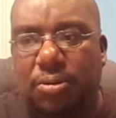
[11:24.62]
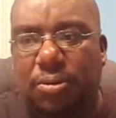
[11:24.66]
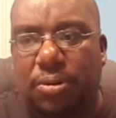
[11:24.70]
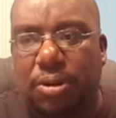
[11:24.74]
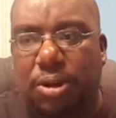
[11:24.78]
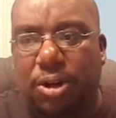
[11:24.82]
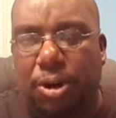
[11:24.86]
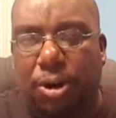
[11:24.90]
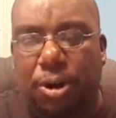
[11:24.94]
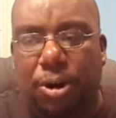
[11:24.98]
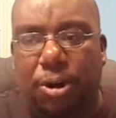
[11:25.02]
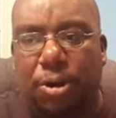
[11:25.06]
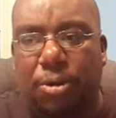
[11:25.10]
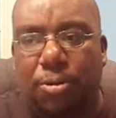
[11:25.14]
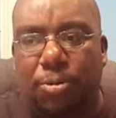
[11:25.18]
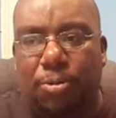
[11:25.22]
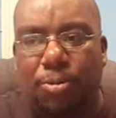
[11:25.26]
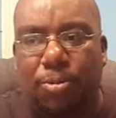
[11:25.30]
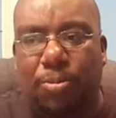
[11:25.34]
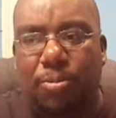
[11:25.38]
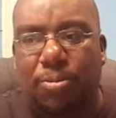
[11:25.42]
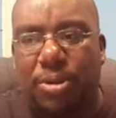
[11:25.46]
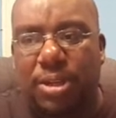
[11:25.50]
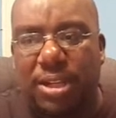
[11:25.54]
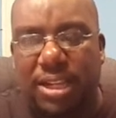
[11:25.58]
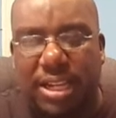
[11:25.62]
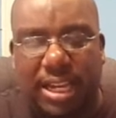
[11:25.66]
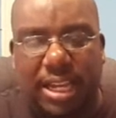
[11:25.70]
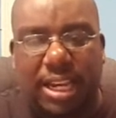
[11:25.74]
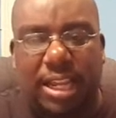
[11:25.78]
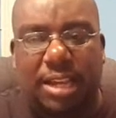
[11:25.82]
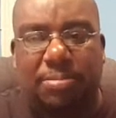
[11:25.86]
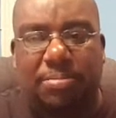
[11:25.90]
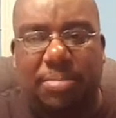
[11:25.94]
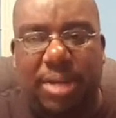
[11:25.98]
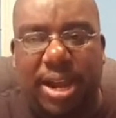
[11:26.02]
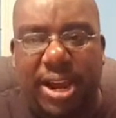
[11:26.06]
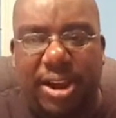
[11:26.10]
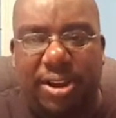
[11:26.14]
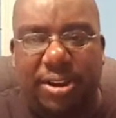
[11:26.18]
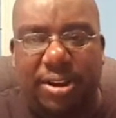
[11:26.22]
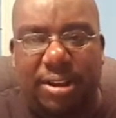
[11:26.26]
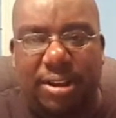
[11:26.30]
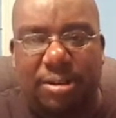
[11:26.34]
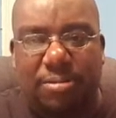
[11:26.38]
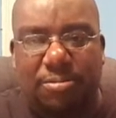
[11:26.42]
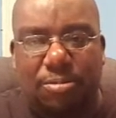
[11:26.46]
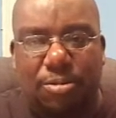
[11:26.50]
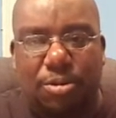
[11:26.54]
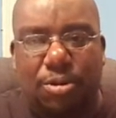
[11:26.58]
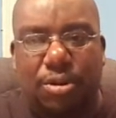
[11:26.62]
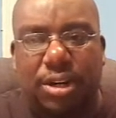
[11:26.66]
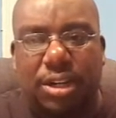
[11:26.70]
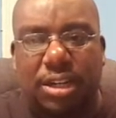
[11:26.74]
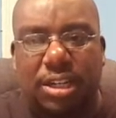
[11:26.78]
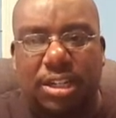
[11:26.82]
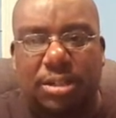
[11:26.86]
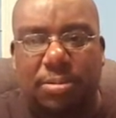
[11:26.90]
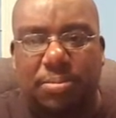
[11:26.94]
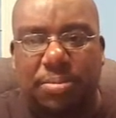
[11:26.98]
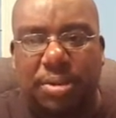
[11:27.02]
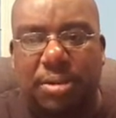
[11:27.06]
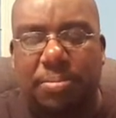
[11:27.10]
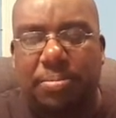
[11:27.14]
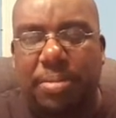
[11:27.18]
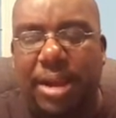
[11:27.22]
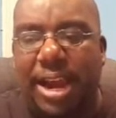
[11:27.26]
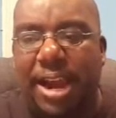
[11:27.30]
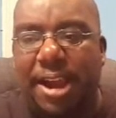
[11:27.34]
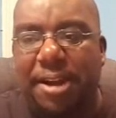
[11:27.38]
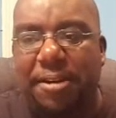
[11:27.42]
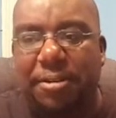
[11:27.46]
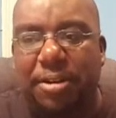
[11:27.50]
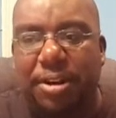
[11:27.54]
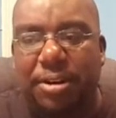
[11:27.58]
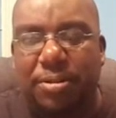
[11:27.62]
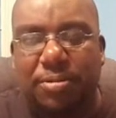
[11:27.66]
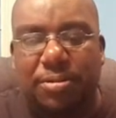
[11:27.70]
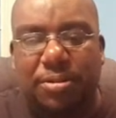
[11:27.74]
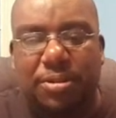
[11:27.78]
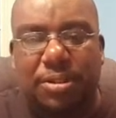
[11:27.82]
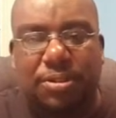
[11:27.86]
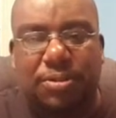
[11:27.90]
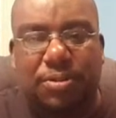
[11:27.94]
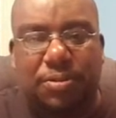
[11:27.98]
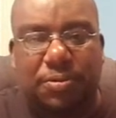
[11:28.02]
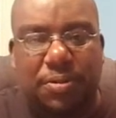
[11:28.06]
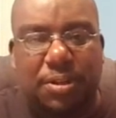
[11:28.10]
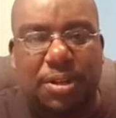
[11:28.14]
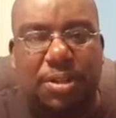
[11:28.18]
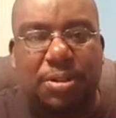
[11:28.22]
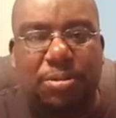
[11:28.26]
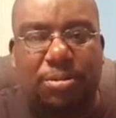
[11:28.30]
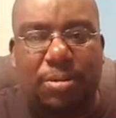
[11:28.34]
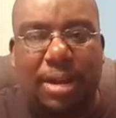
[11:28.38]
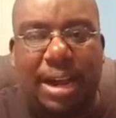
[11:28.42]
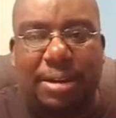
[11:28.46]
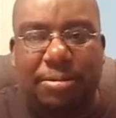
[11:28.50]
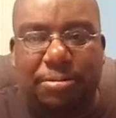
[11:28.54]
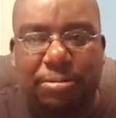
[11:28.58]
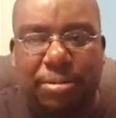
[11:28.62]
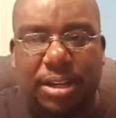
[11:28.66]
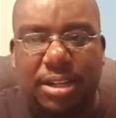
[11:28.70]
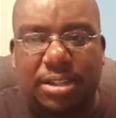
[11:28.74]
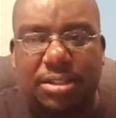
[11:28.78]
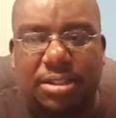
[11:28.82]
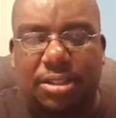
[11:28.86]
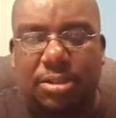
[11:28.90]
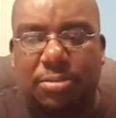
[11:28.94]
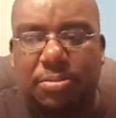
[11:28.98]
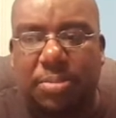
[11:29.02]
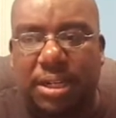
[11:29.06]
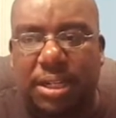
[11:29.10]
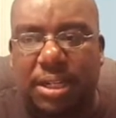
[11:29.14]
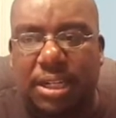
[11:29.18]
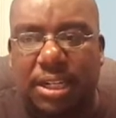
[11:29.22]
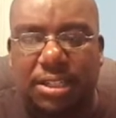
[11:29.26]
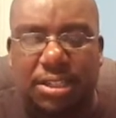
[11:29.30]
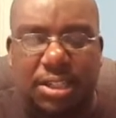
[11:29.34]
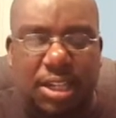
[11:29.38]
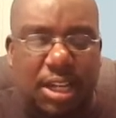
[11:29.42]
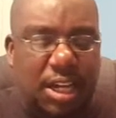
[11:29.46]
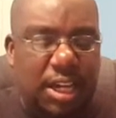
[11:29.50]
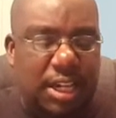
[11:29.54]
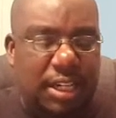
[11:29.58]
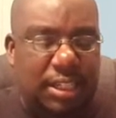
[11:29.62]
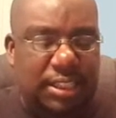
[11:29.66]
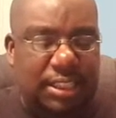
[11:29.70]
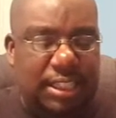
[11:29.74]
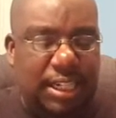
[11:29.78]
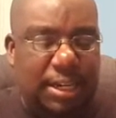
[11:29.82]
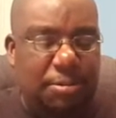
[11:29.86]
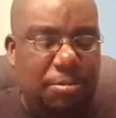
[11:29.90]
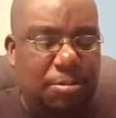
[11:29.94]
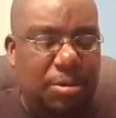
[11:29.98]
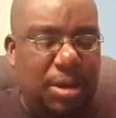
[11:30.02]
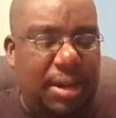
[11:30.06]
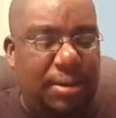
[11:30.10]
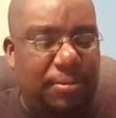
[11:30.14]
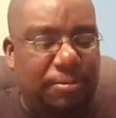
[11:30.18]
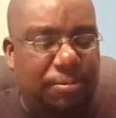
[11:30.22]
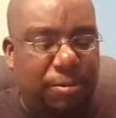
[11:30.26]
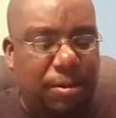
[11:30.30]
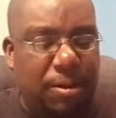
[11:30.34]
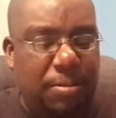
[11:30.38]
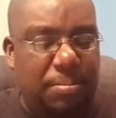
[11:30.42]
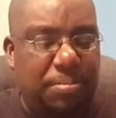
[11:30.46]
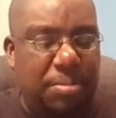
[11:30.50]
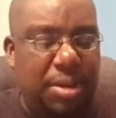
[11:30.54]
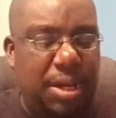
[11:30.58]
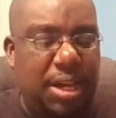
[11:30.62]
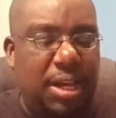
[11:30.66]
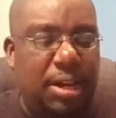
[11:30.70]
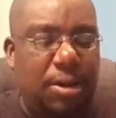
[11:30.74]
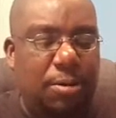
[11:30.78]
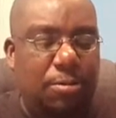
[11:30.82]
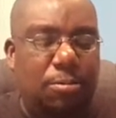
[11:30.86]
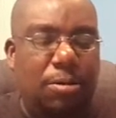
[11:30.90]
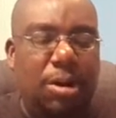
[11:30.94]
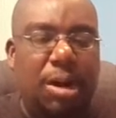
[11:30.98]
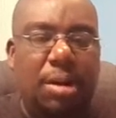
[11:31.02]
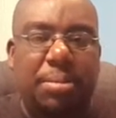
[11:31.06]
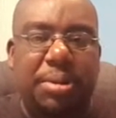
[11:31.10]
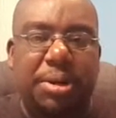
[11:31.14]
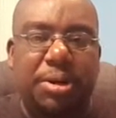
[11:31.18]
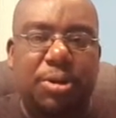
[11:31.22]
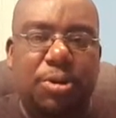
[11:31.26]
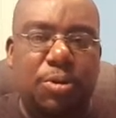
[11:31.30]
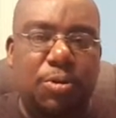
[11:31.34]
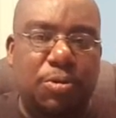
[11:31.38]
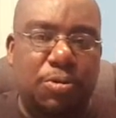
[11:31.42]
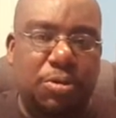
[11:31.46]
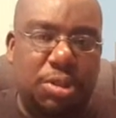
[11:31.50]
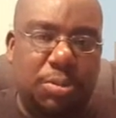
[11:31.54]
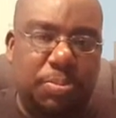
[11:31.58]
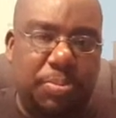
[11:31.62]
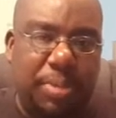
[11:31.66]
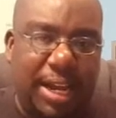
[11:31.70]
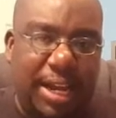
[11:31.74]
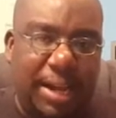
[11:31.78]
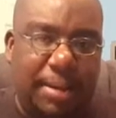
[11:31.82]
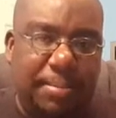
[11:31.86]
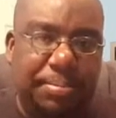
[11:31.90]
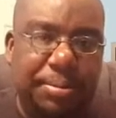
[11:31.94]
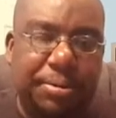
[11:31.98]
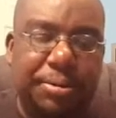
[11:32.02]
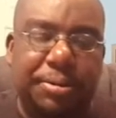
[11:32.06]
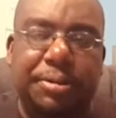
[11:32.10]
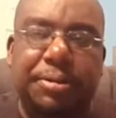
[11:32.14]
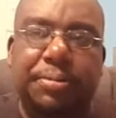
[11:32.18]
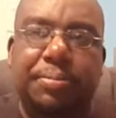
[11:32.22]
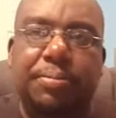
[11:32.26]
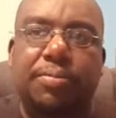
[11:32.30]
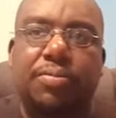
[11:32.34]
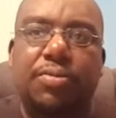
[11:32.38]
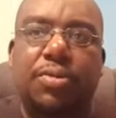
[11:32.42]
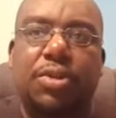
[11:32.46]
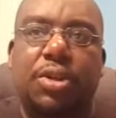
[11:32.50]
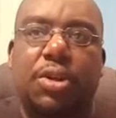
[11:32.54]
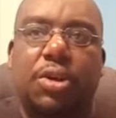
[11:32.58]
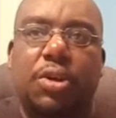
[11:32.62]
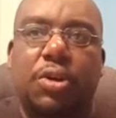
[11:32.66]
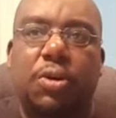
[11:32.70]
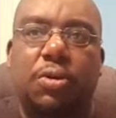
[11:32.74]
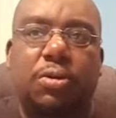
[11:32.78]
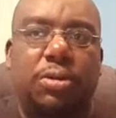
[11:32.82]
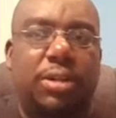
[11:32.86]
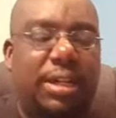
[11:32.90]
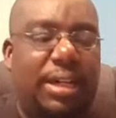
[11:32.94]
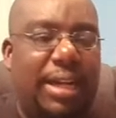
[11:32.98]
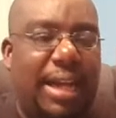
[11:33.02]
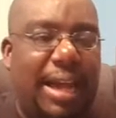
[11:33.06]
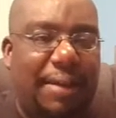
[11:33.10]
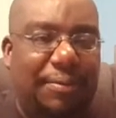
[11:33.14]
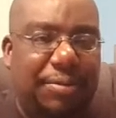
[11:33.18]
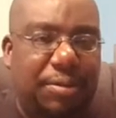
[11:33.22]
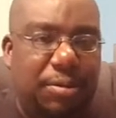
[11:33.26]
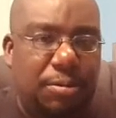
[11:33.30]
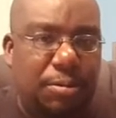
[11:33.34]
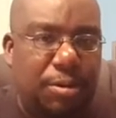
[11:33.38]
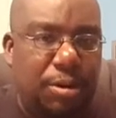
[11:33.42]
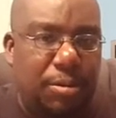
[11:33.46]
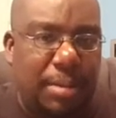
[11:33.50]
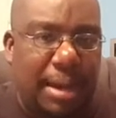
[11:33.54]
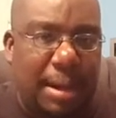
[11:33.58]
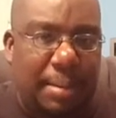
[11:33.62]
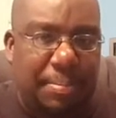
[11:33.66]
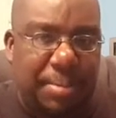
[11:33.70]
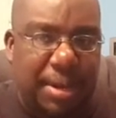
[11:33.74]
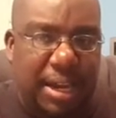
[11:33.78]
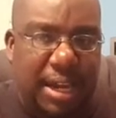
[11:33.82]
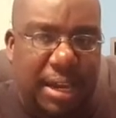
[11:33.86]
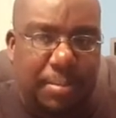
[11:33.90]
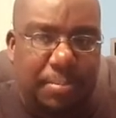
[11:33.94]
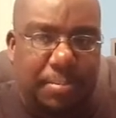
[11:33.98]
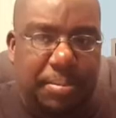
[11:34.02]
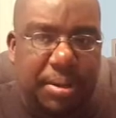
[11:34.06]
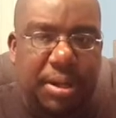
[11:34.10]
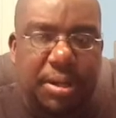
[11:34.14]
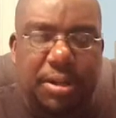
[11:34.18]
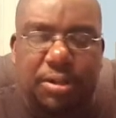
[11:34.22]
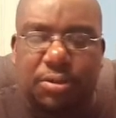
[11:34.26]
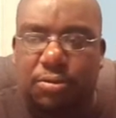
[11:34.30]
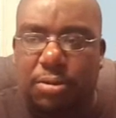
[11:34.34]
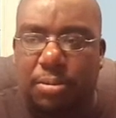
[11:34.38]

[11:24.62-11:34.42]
her getting married and wanting to be married was for the right reasons because she went from being a woman who was pampered, who didn't have to worry about paying bills.